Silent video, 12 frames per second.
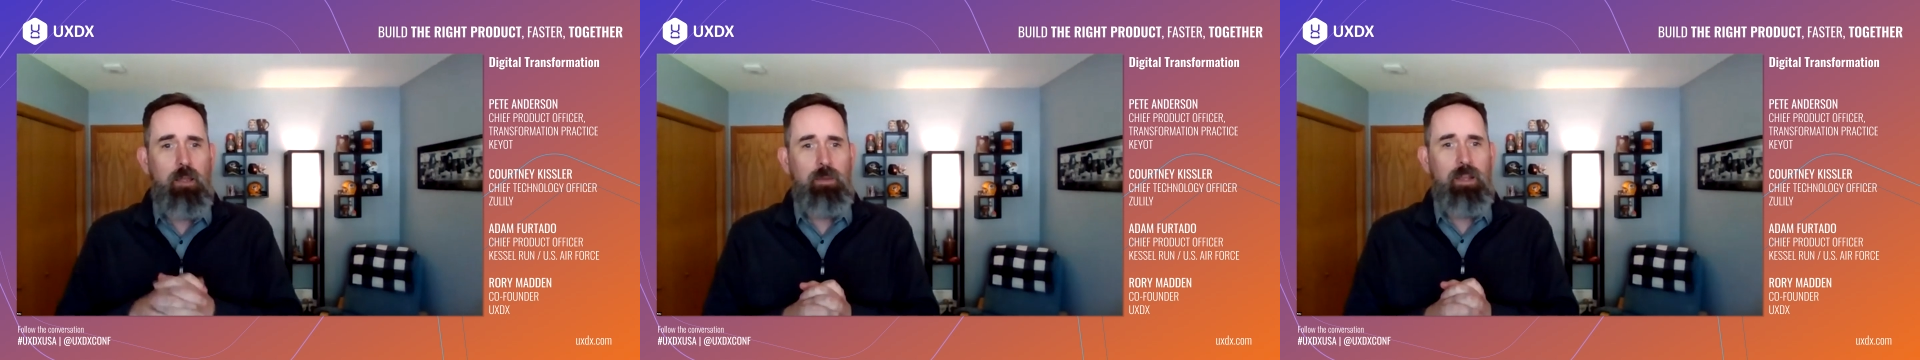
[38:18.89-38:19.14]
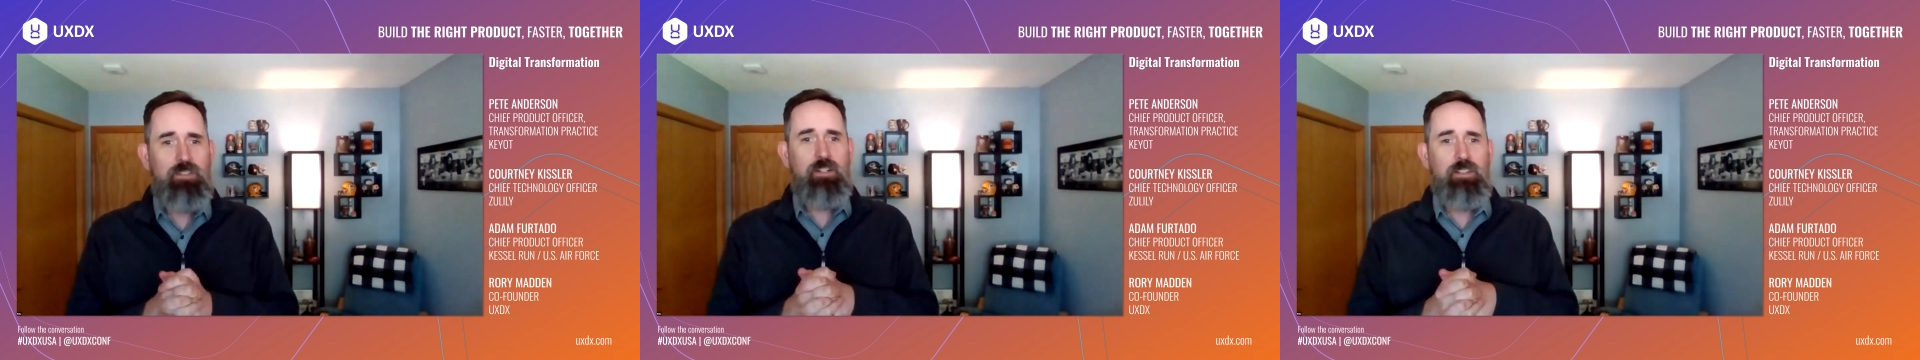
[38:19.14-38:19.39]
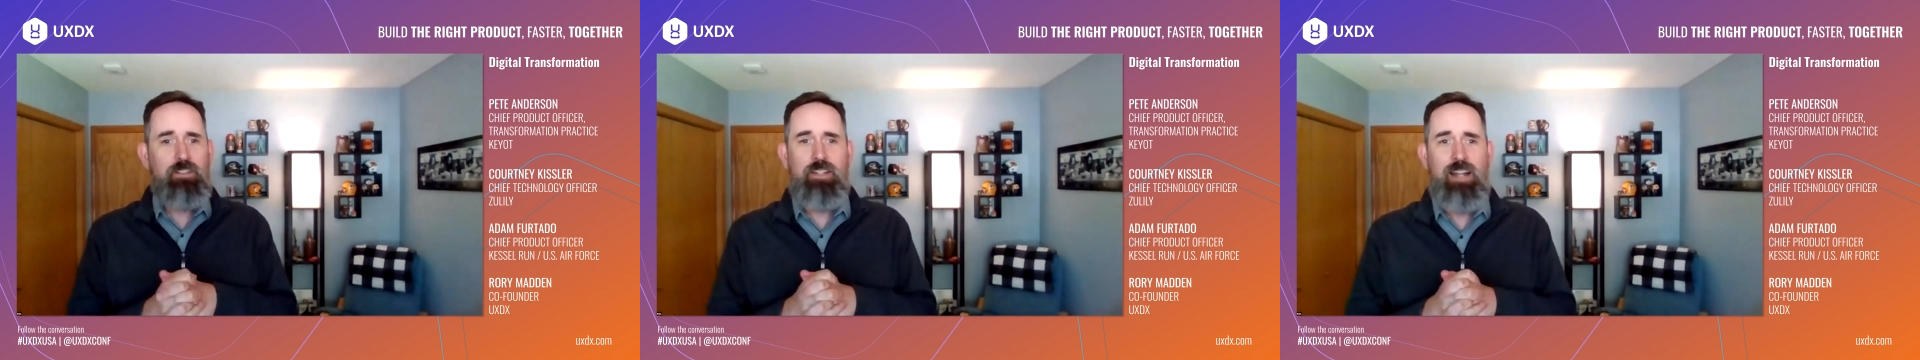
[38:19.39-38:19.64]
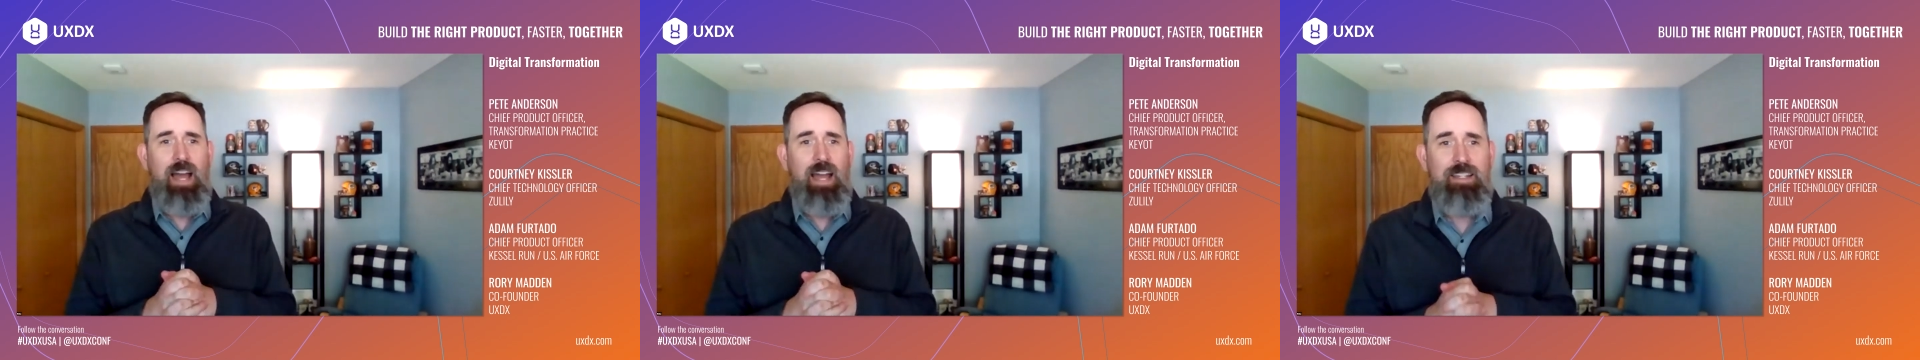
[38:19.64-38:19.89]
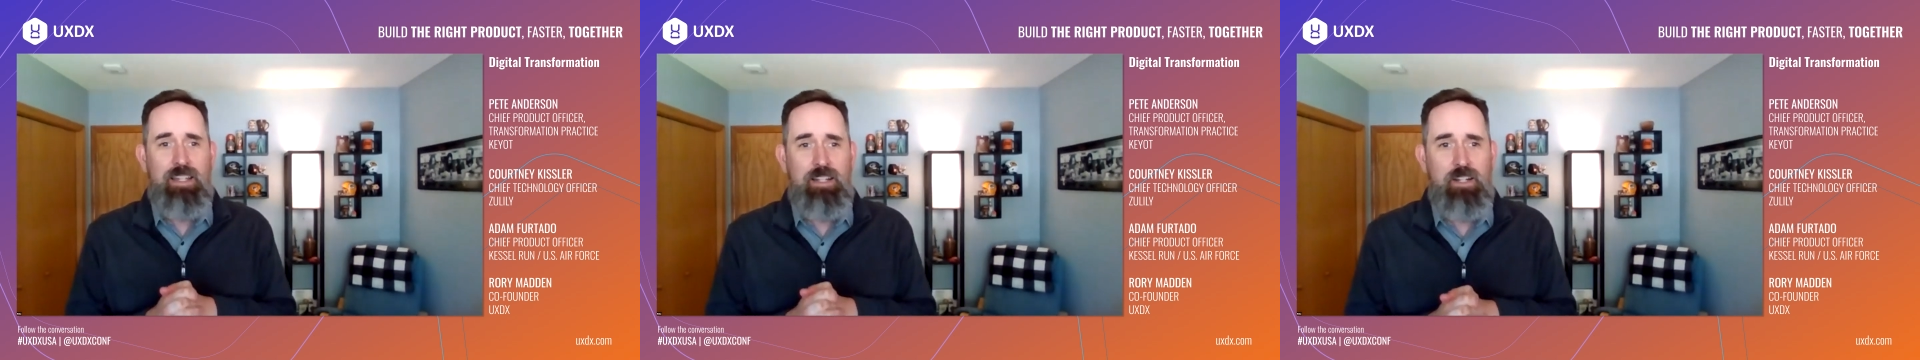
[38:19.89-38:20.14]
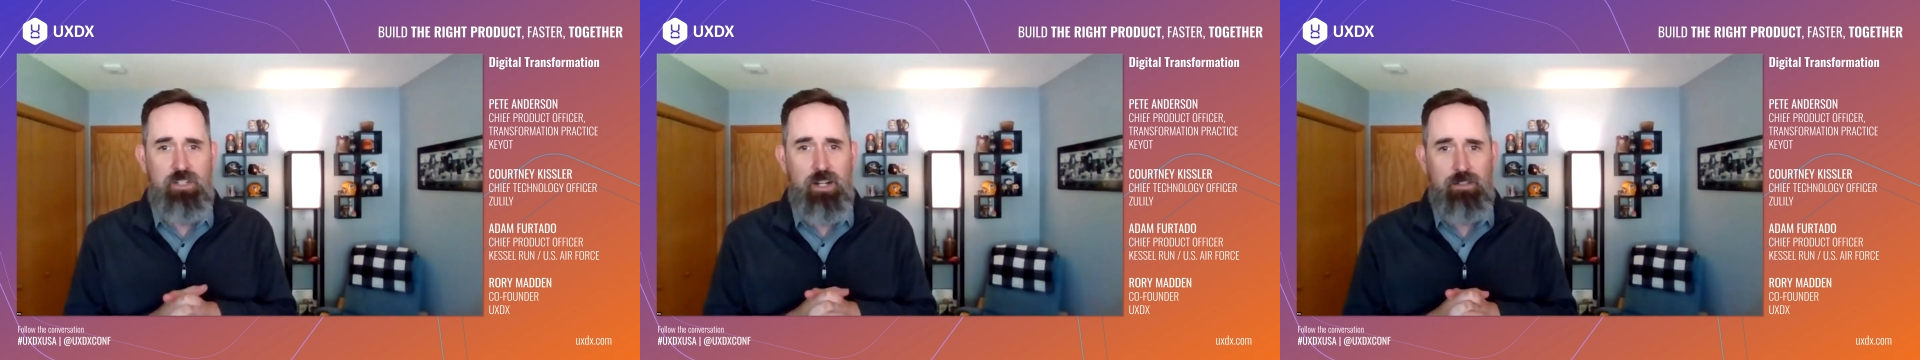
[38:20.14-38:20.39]
they basically said, I
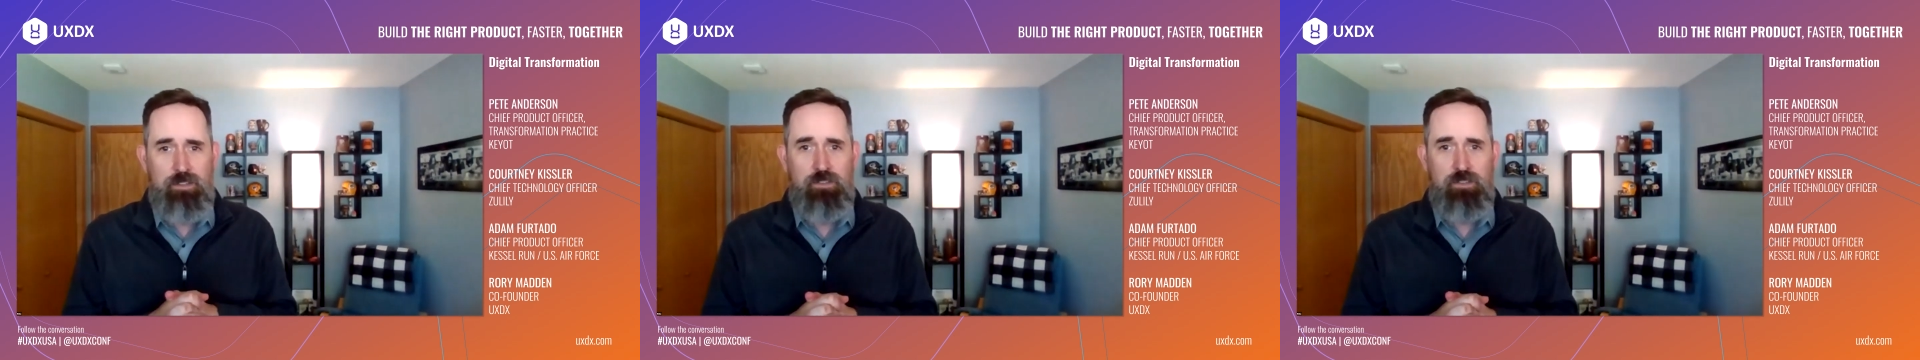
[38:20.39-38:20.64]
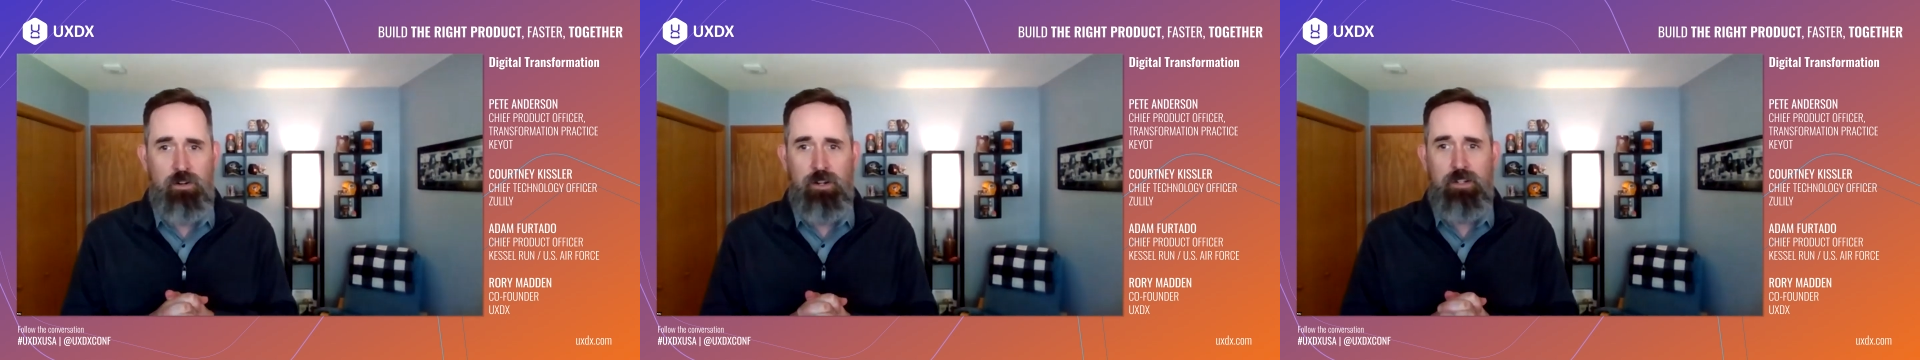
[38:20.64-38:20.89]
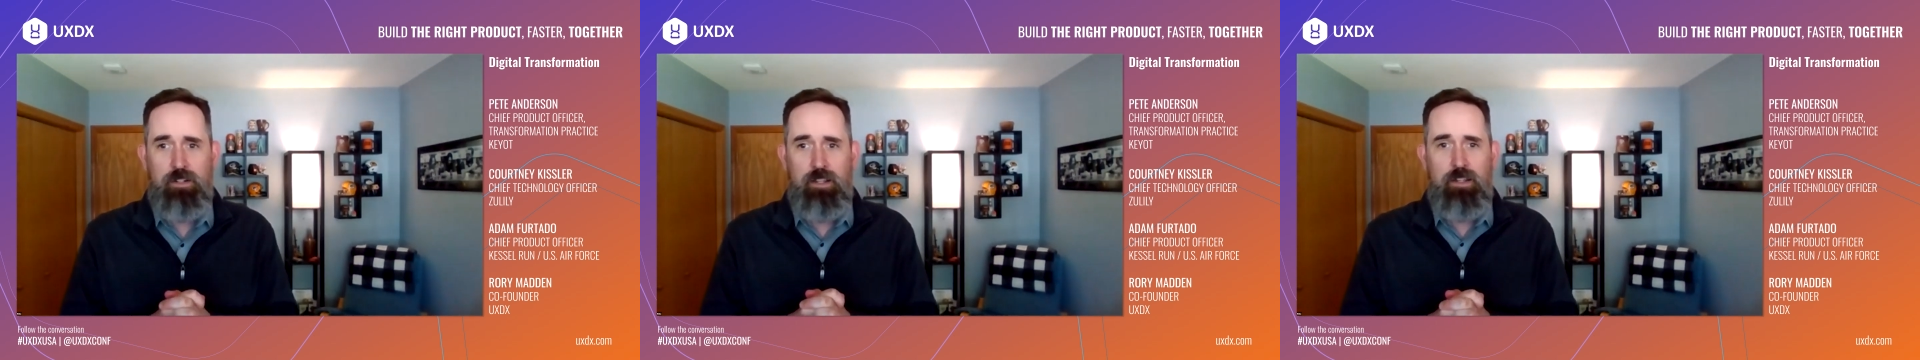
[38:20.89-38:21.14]
need a checklist, darn it.